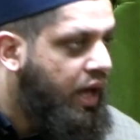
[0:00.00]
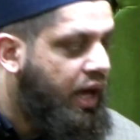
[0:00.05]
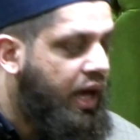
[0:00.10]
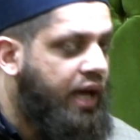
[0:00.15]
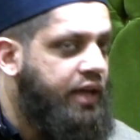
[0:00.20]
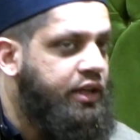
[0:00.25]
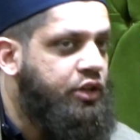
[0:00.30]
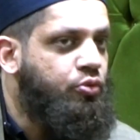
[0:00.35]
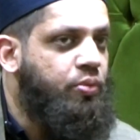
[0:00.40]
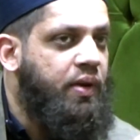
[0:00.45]

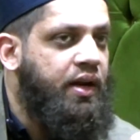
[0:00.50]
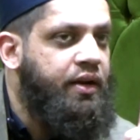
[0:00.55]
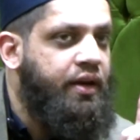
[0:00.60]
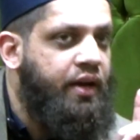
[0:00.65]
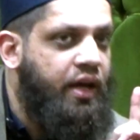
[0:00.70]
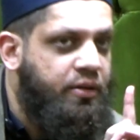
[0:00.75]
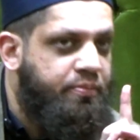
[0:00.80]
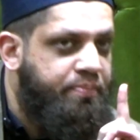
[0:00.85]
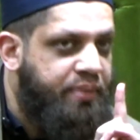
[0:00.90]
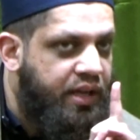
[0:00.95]
and you will
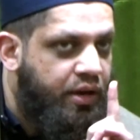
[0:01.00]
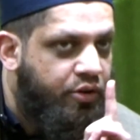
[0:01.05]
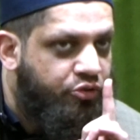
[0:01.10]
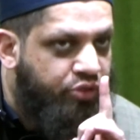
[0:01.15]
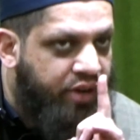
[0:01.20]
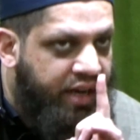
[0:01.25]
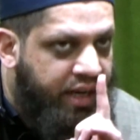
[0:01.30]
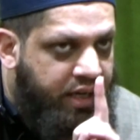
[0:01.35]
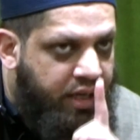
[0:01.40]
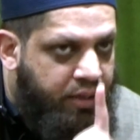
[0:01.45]
not be a
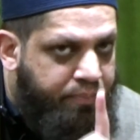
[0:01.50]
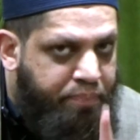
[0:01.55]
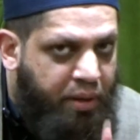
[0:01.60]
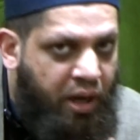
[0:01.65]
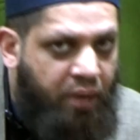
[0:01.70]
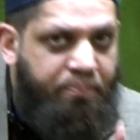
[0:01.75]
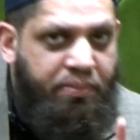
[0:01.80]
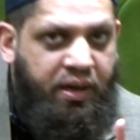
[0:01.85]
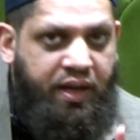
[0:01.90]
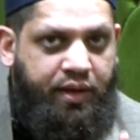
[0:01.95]
reading
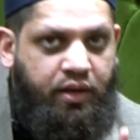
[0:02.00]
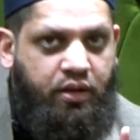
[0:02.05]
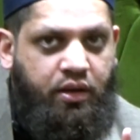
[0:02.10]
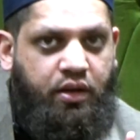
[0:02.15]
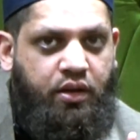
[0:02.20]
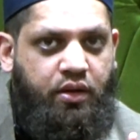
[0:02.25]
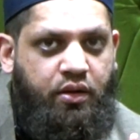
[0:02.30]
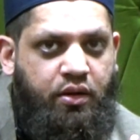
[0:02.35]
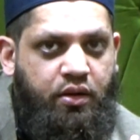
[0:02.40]
public,